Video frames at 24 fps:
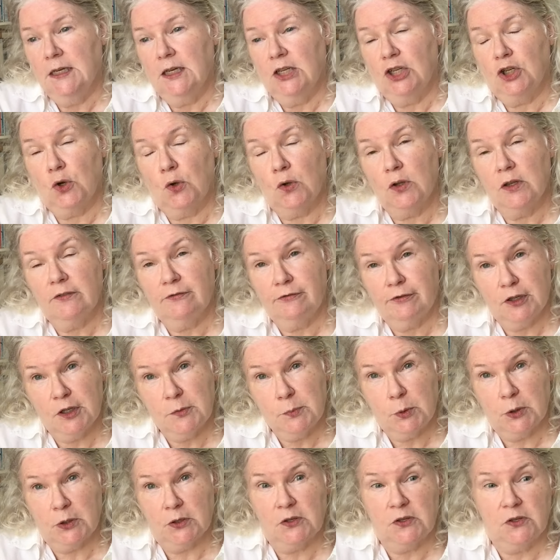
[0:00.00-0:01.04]
told in the first
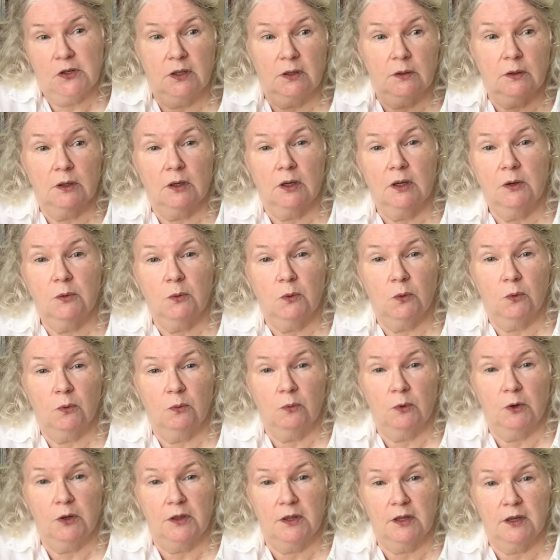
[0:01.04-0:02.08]
person
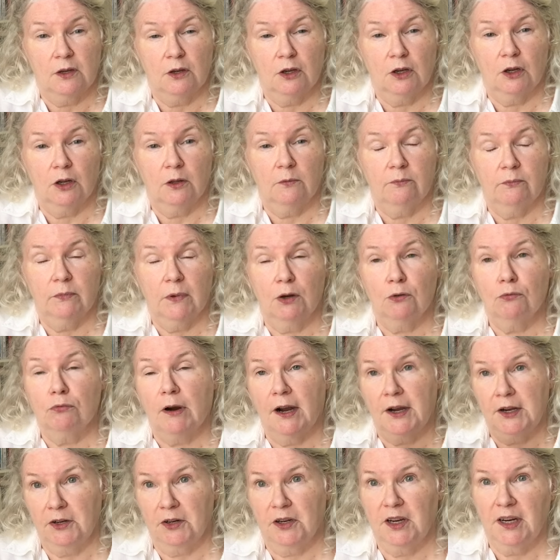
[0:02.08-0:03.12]
with a, a
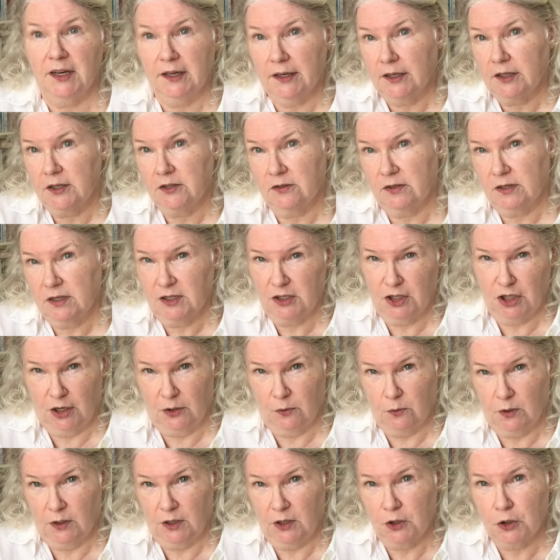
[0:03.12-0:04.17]
writer character. This is
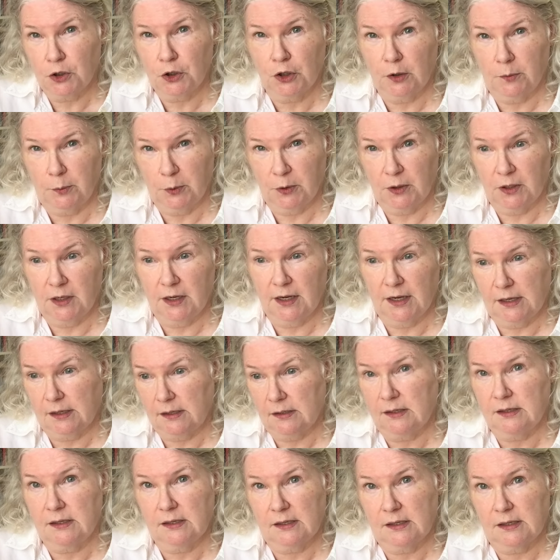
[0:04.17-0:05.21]
generally interpreted
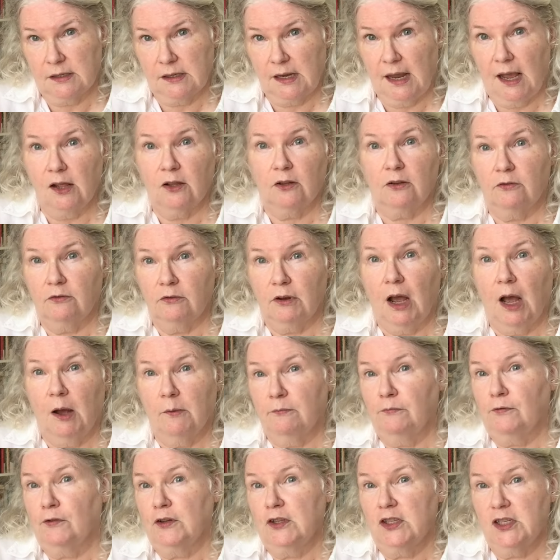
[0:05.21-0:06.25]
as Helen
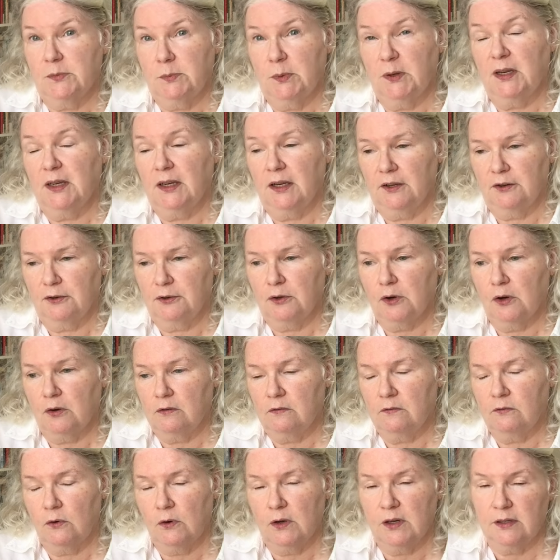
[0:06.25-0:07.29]
Humphrey speaking in her
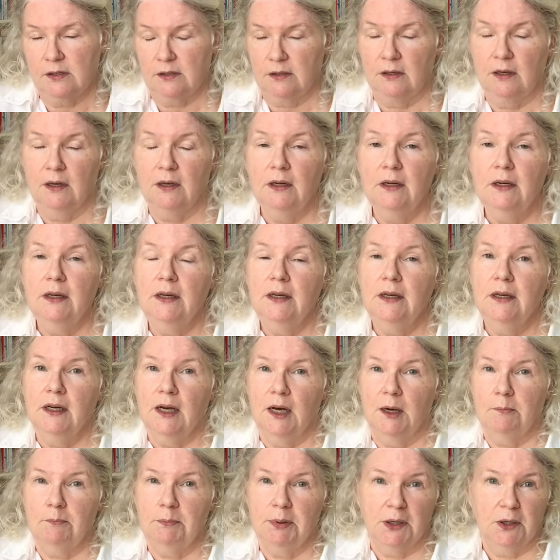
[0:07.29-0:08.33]
own voice
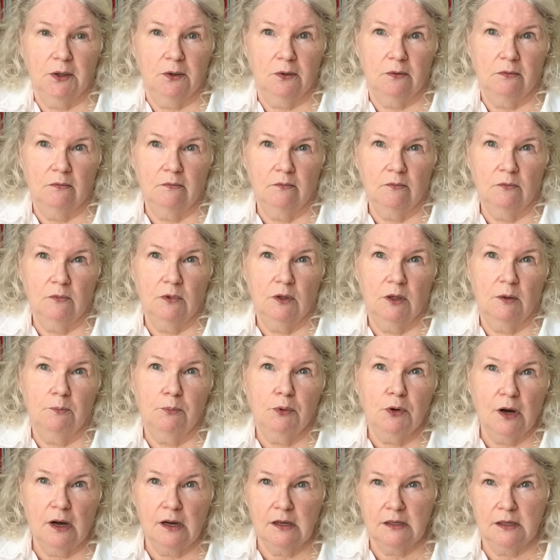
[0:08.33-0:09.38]
about the
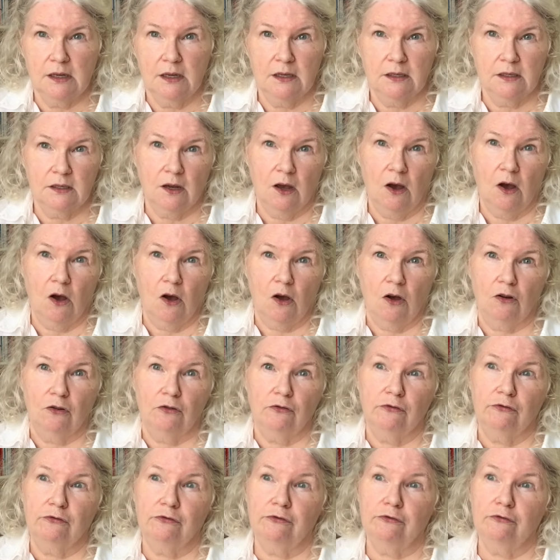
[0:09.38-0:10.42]
process
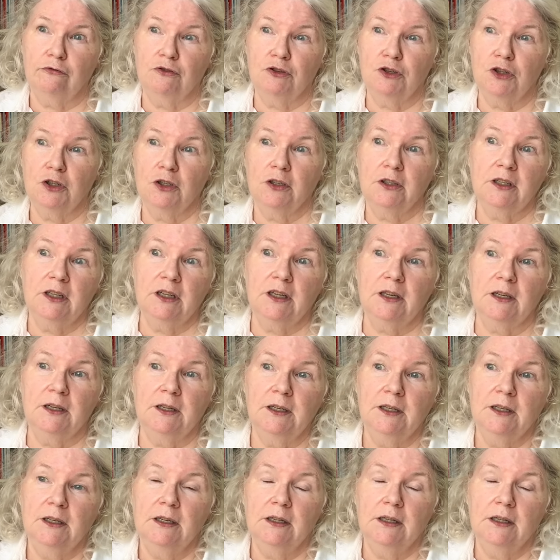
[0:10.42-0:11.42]
of turning